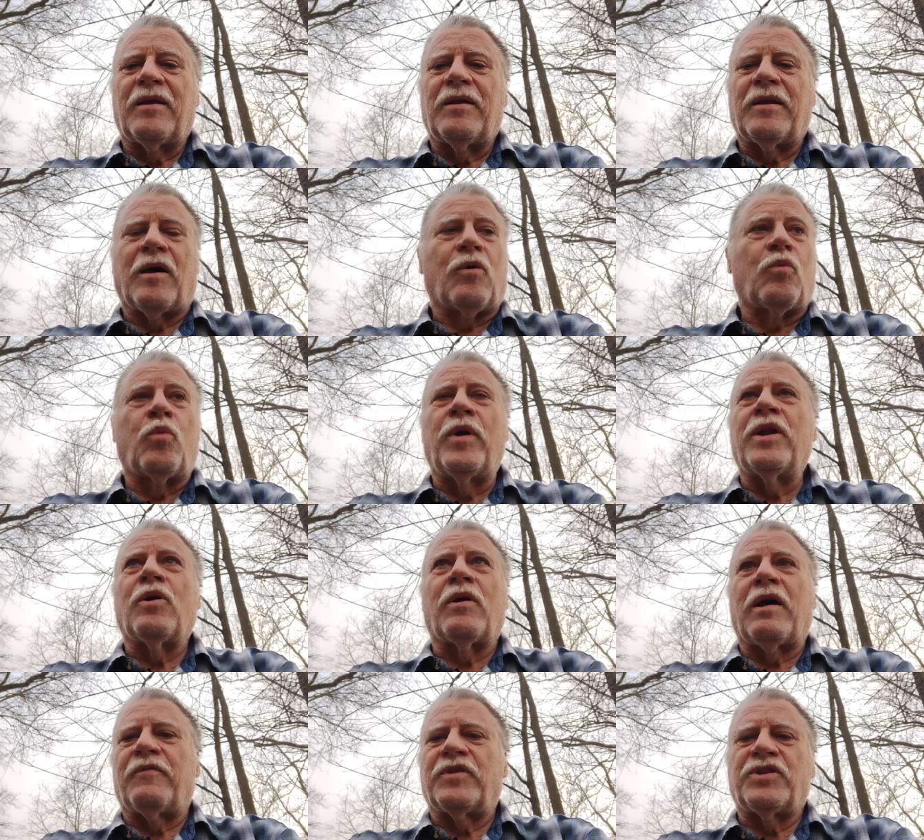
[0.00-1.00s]
Now, we
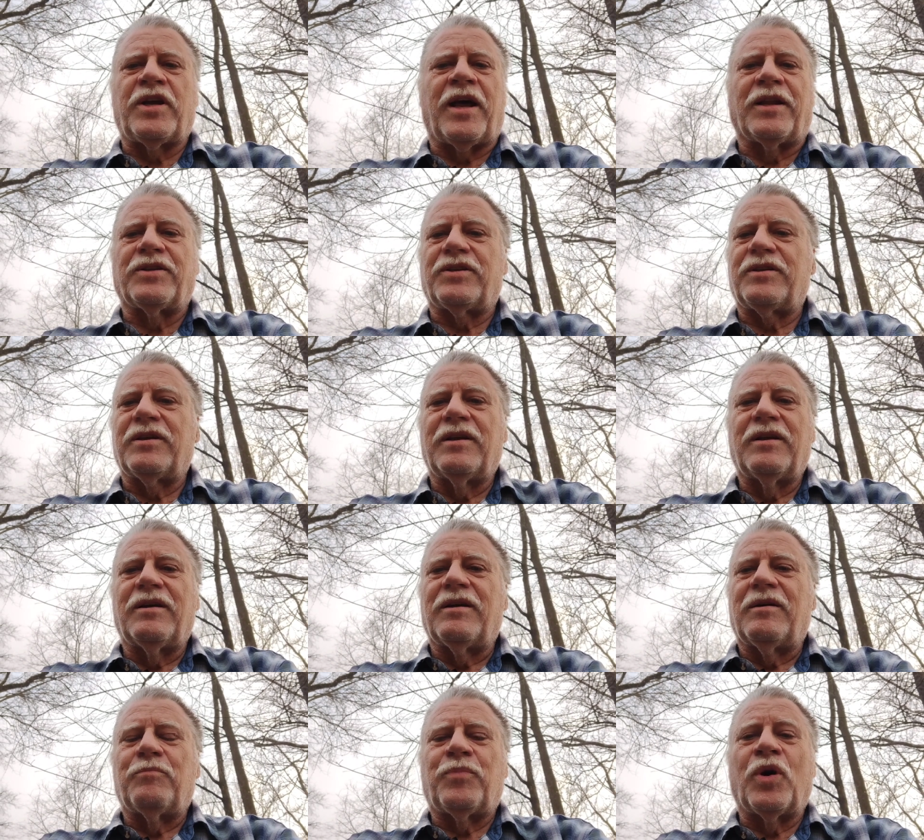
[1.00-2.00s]
don't have a chance
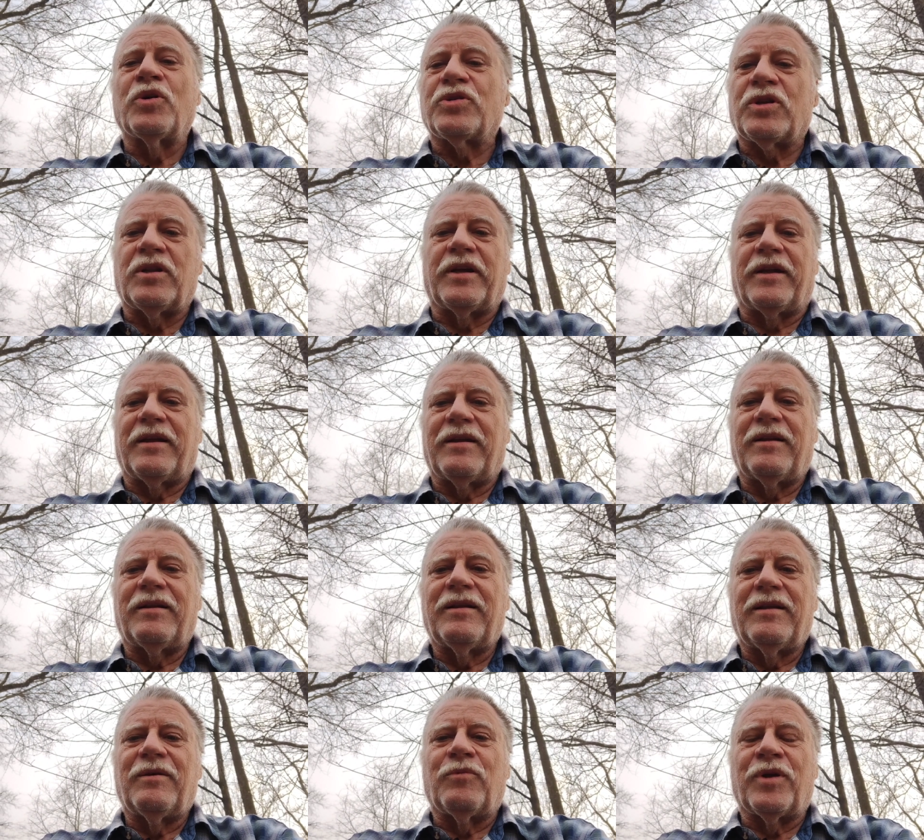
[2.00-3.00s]
personally
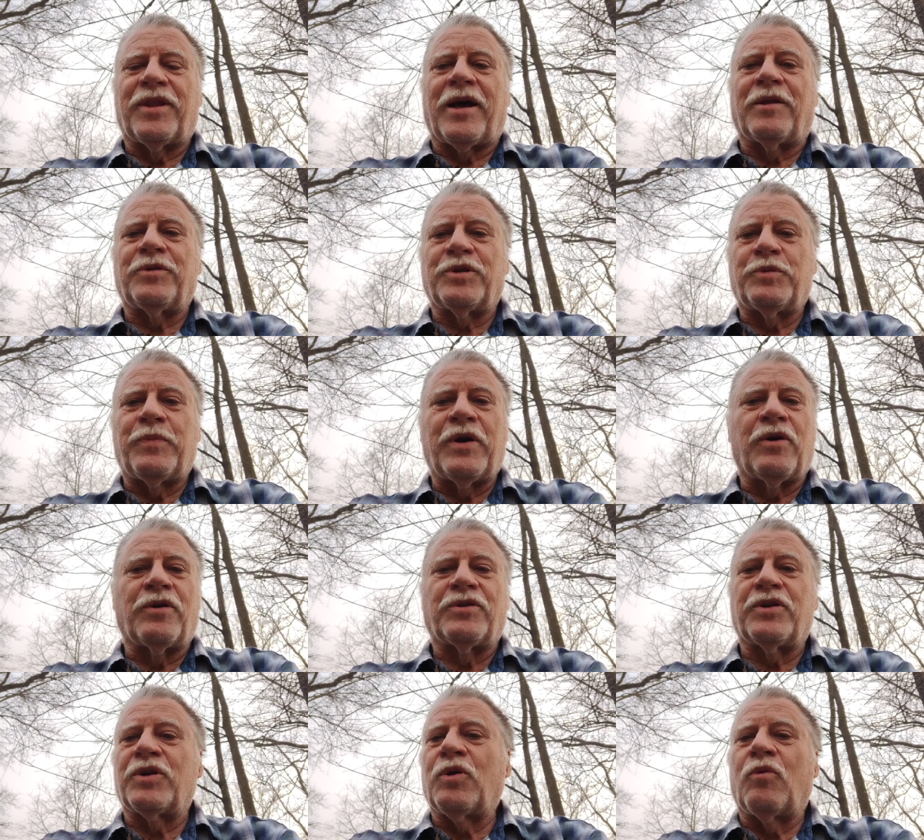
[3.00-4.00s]
without the
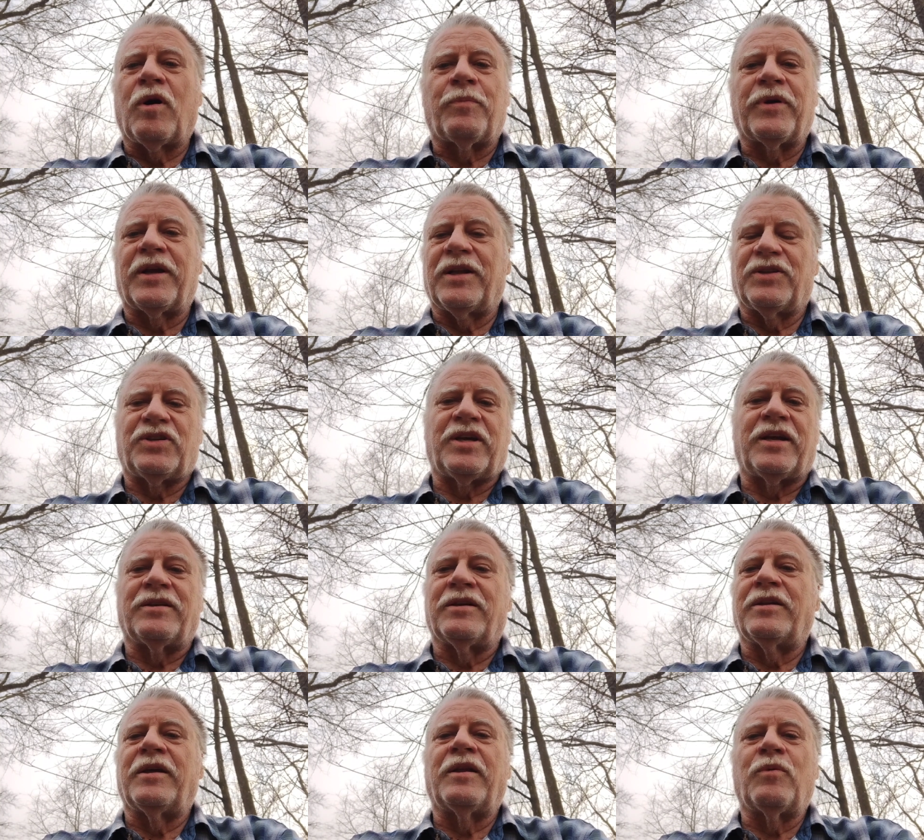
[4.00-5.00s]
Spirit to go up against Satan
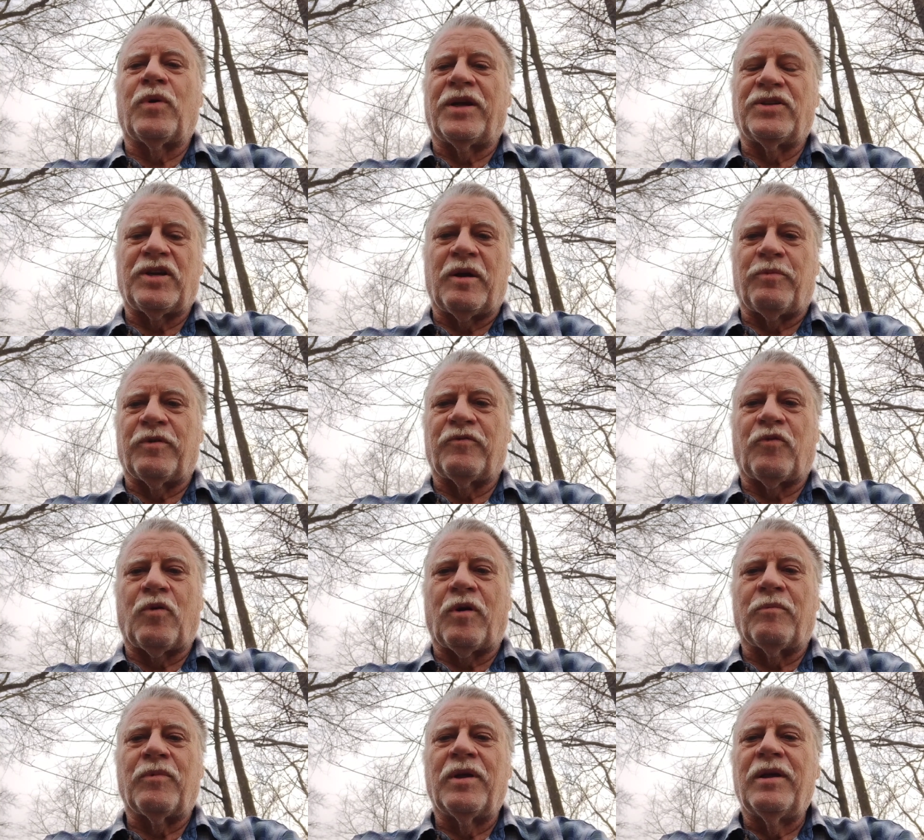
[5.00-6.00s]
in any way, shape, or
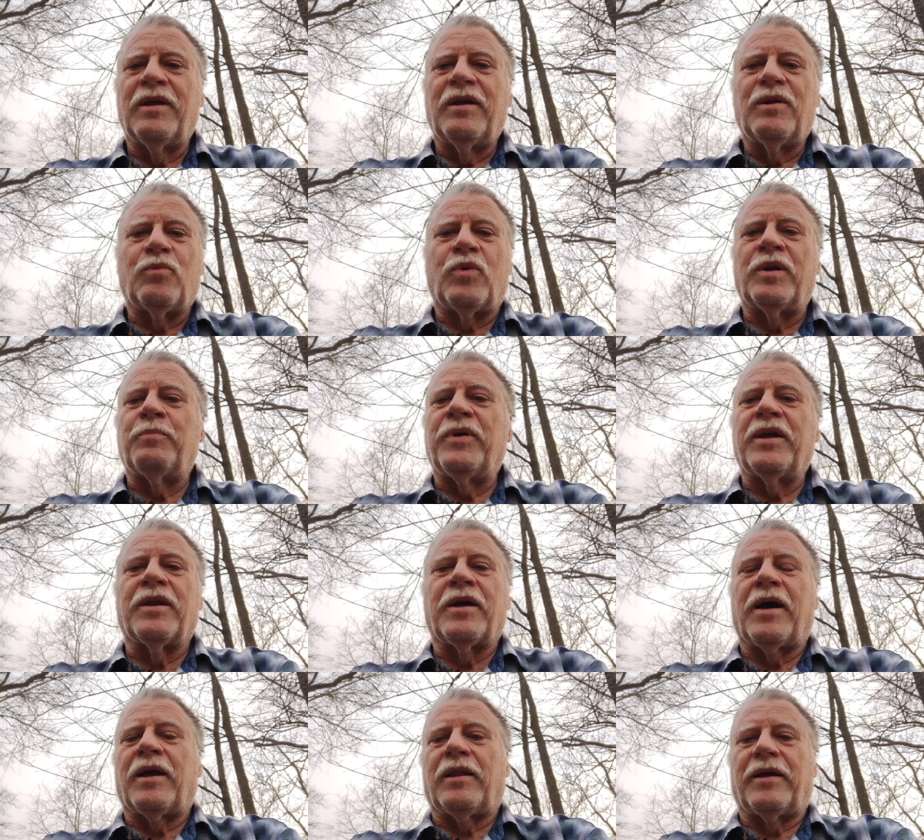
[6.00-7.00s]
form. We'd be
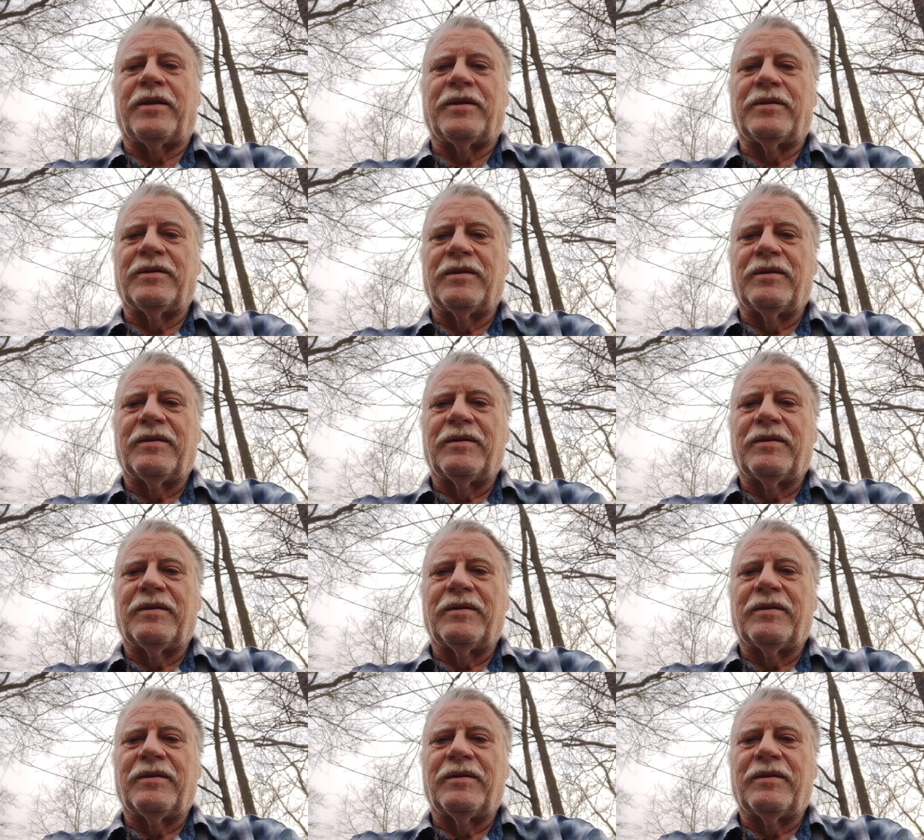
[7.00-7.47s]
annihilated.